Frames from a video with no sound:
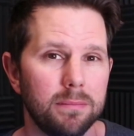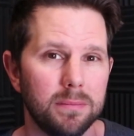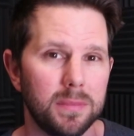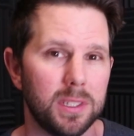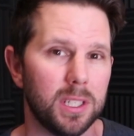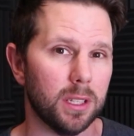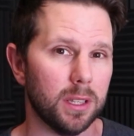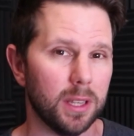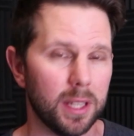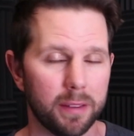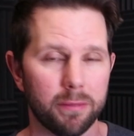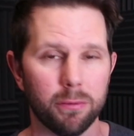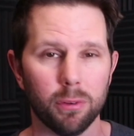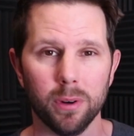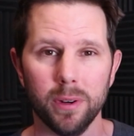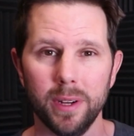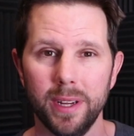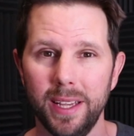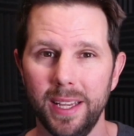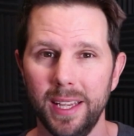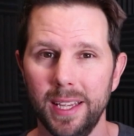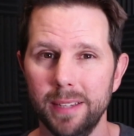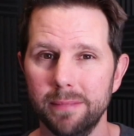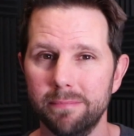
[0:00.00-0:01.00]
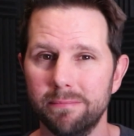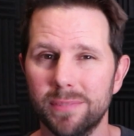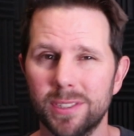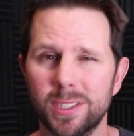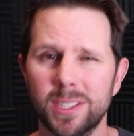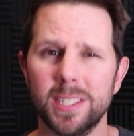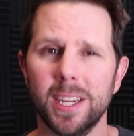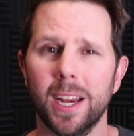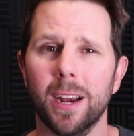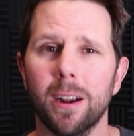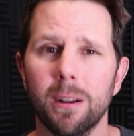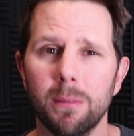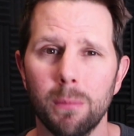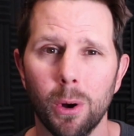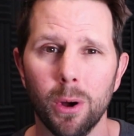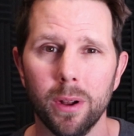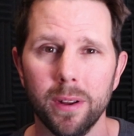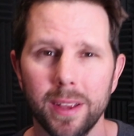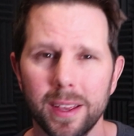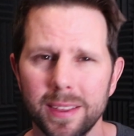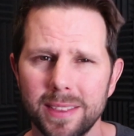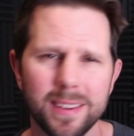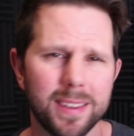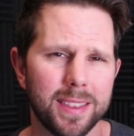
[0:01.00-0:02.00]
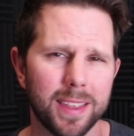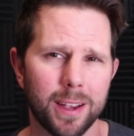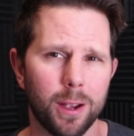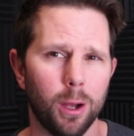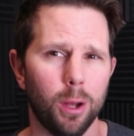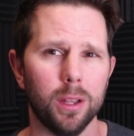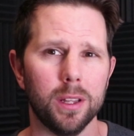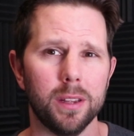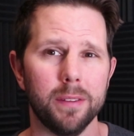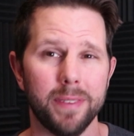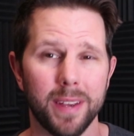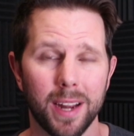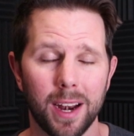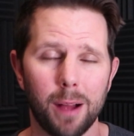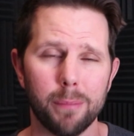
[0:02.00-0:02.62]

delivery ceremony. I think they call it an event.